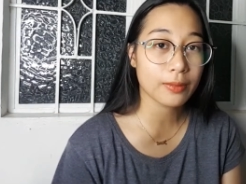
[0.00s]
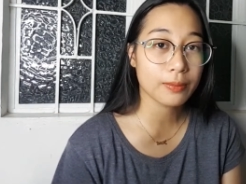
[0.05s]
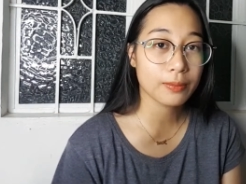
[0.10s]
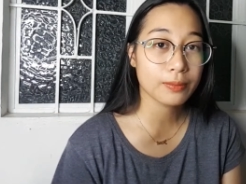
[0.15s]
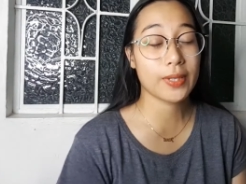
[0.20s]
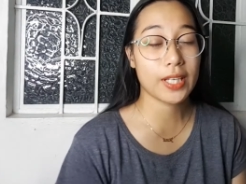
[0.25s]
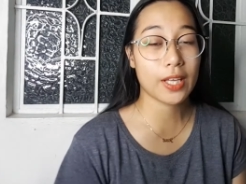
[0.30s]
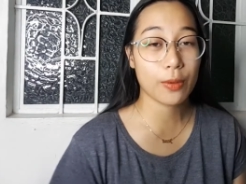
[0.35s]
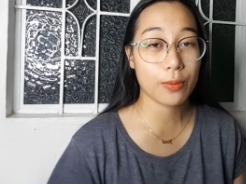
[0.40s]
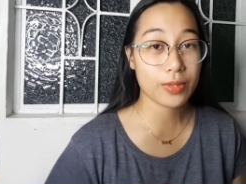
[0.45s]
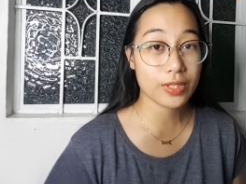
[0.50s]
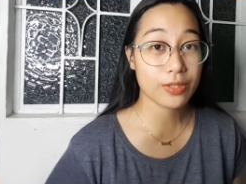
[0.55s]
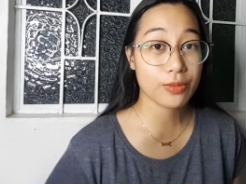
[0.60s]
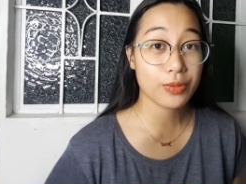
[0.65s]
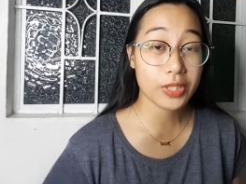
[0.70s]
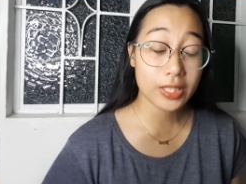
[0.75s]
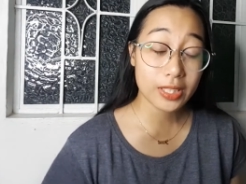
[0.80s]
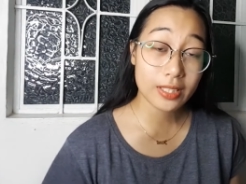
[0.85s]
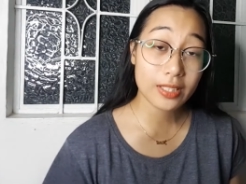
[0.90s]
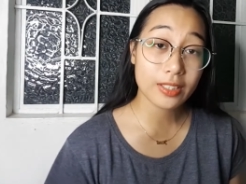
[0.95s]
When I was
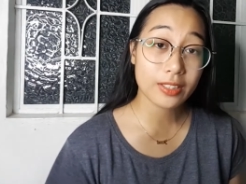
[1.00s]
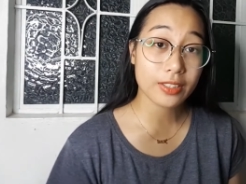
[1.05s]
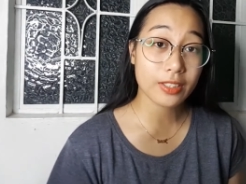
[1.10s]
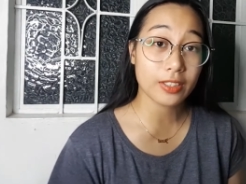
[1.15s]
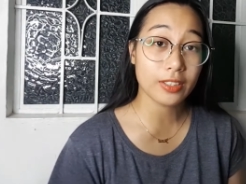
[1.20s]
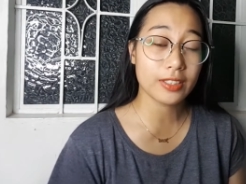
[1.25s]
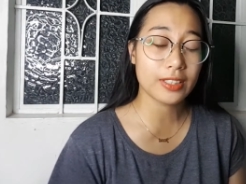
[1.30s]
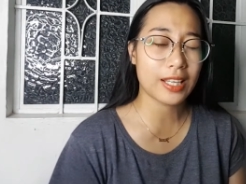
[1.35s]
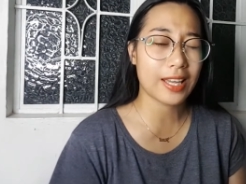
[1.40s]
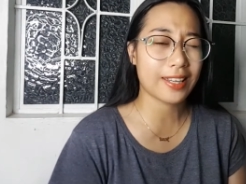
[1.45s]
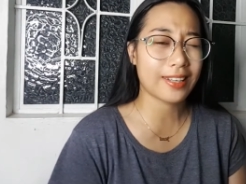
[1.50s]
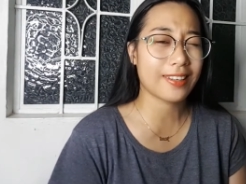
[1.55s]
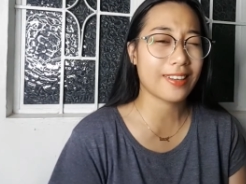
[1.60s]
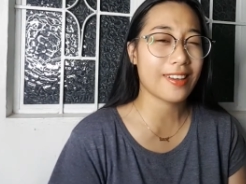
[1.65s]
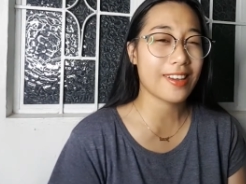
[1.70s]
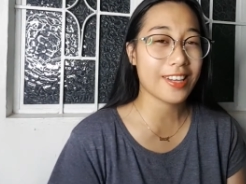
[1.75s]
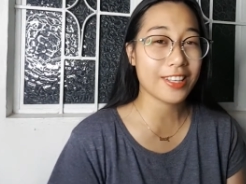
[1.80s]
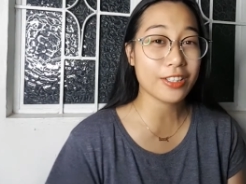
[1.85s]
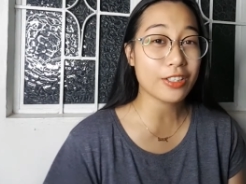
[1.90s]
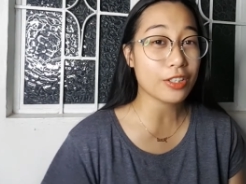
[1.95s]
really little, like
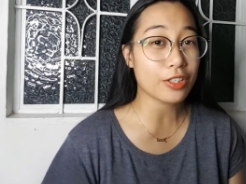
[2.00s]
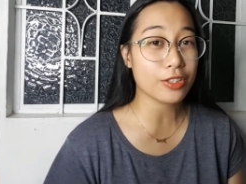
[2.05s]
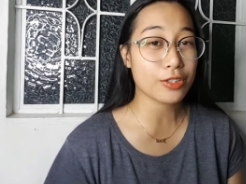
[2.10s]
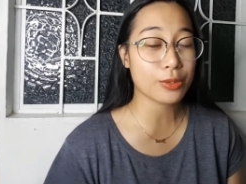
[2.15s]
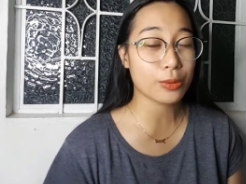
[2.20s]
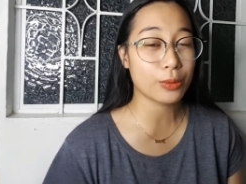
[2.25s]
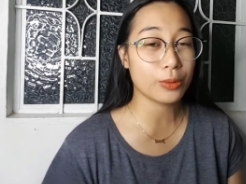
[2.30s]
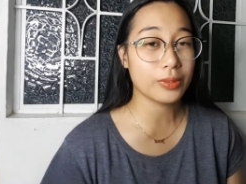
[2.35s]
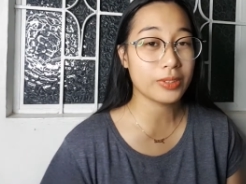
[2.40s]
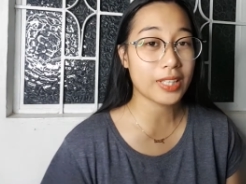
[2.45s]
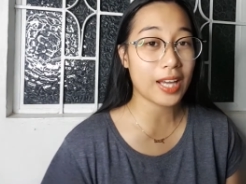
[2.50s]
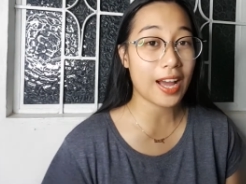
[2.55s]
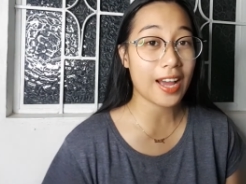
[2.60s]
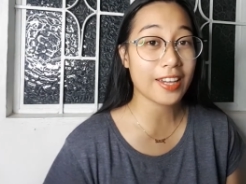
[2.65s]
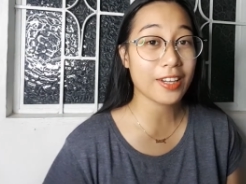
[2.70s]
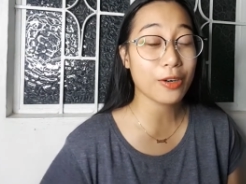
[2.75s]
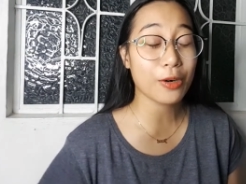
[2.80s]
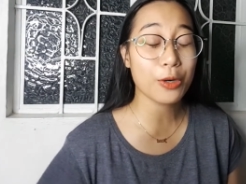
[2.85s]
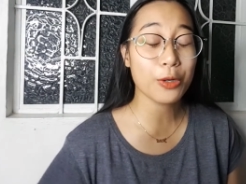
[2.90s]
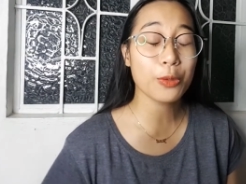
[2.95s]
8 years old,
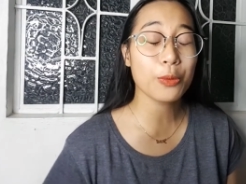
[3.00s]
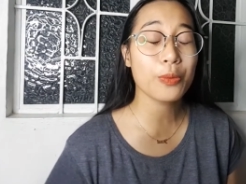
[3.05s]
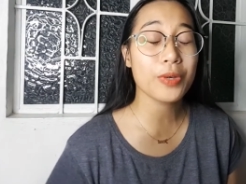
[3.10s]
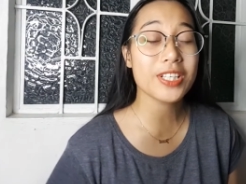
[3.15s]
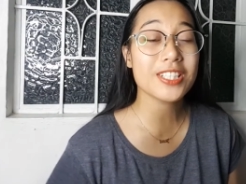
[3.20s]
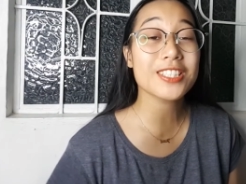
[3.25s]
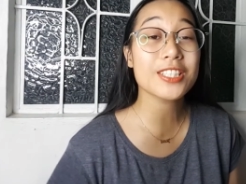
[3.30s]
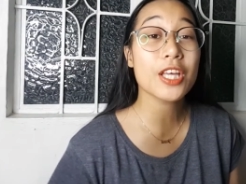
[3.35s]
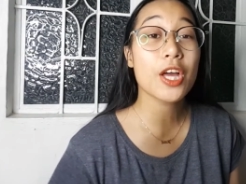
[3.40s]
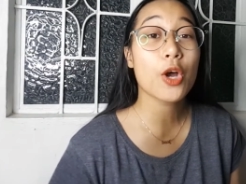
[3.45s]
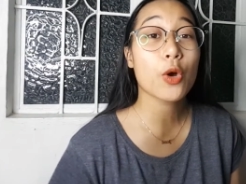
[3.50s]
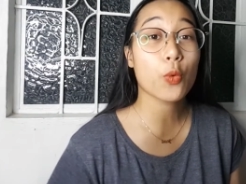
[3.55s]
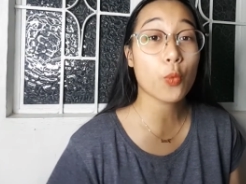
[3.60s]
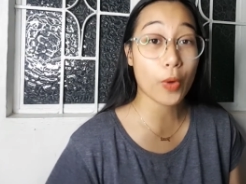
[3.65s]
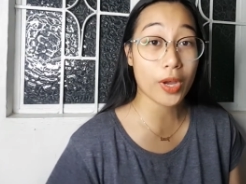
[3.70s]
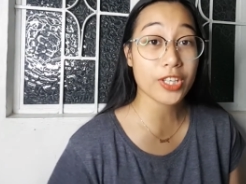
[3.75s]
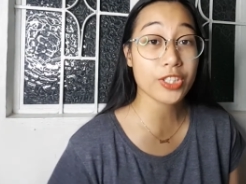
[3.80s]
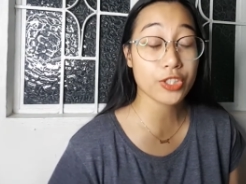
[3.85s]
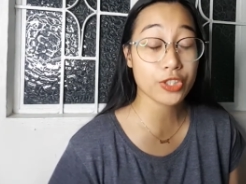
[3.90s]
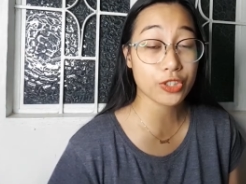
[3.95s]
I always
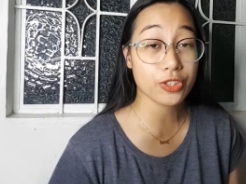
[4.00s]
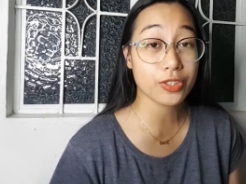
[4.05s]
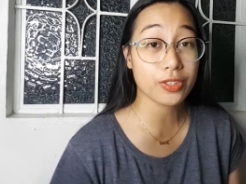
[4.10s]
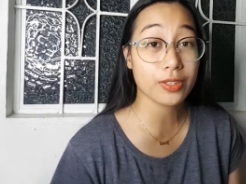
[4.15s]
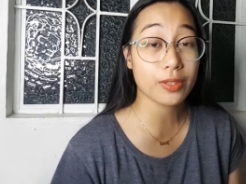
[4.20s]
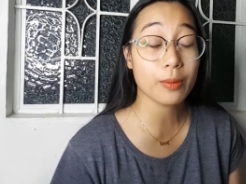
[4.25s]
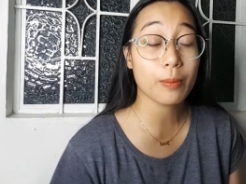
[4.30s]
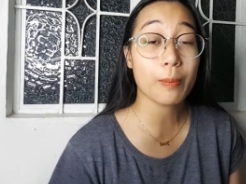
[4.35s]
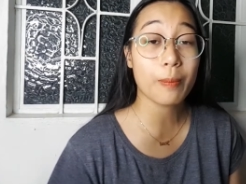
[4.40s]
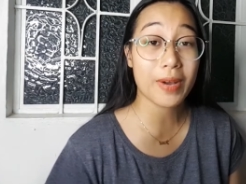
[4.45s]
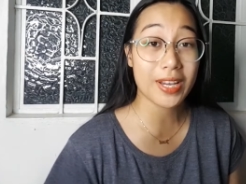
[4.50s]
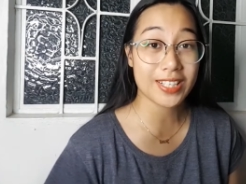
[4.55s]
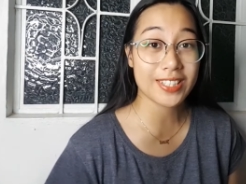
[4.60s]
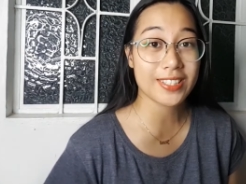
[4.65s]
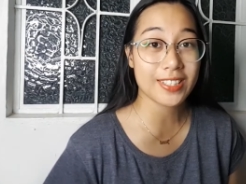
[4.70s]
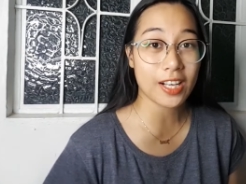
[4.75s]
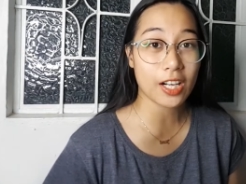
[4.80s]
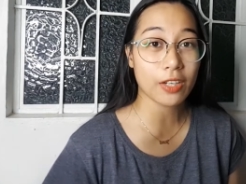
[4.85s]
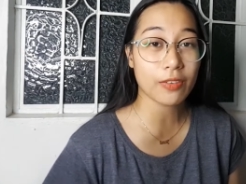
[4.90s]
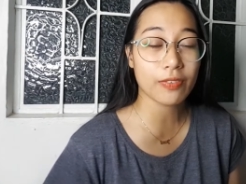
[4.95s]
questioned
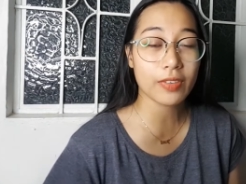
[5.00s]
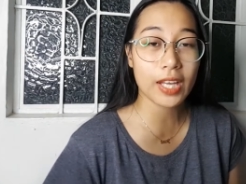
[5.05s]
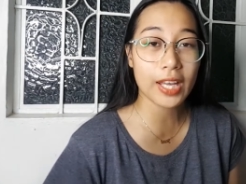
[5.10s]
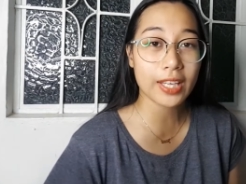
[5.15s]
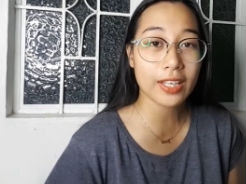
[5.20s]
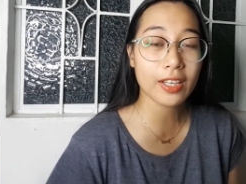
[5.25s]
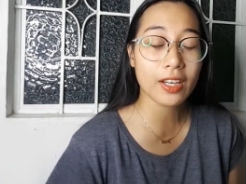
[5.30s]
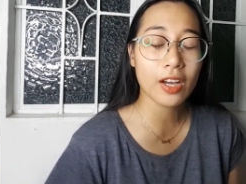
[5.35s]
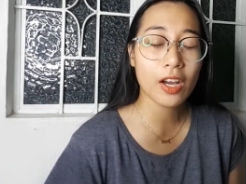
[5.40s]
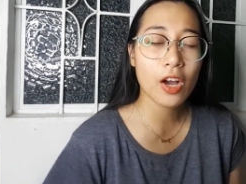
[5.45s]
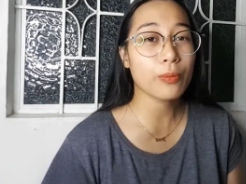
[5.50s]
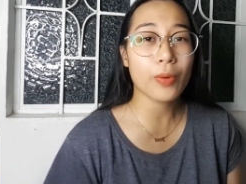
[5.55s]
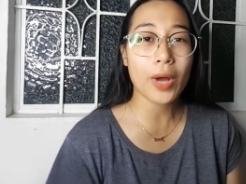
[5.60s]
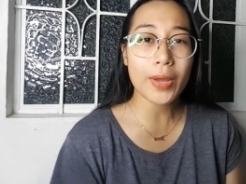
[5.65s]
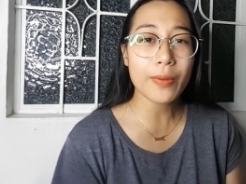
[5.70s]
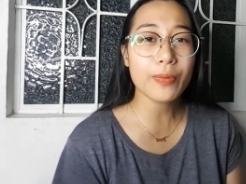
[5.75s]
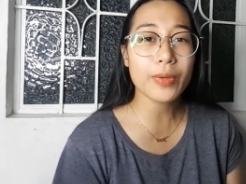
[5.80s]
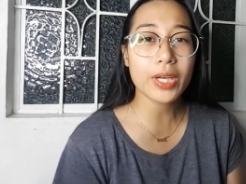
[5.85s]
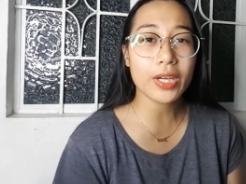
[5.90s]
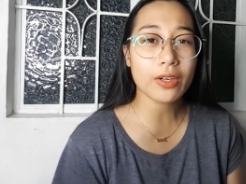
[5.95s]
myself like why
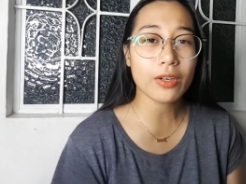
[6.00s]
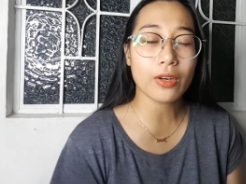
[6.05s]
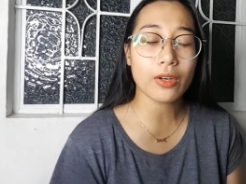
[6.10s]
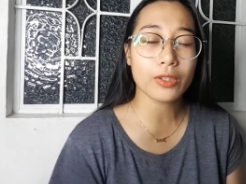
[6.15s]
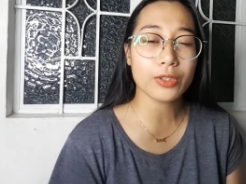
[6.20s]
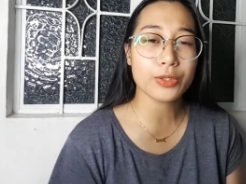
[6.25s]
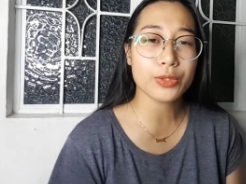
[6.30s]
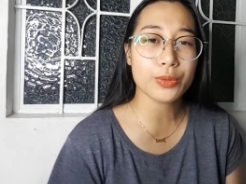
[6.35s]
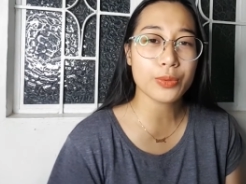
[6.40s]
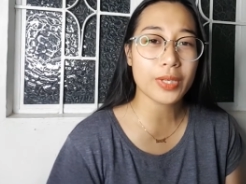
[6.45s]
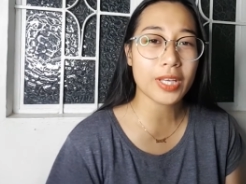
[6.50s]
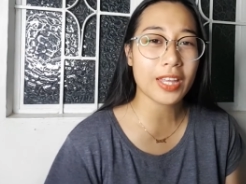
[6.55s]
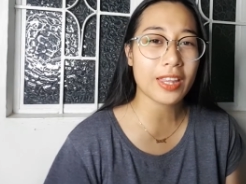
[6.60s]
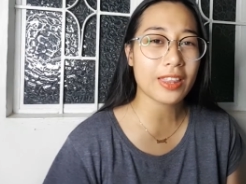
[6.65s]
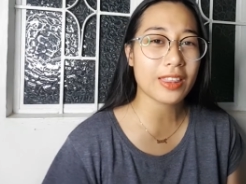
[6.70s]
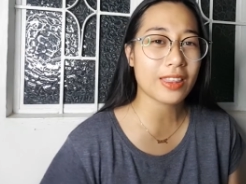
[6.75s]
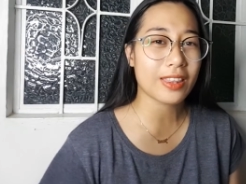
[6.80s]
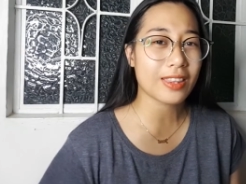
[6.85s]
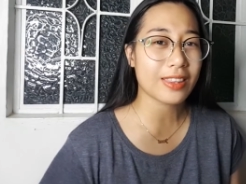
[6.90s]
we are all doing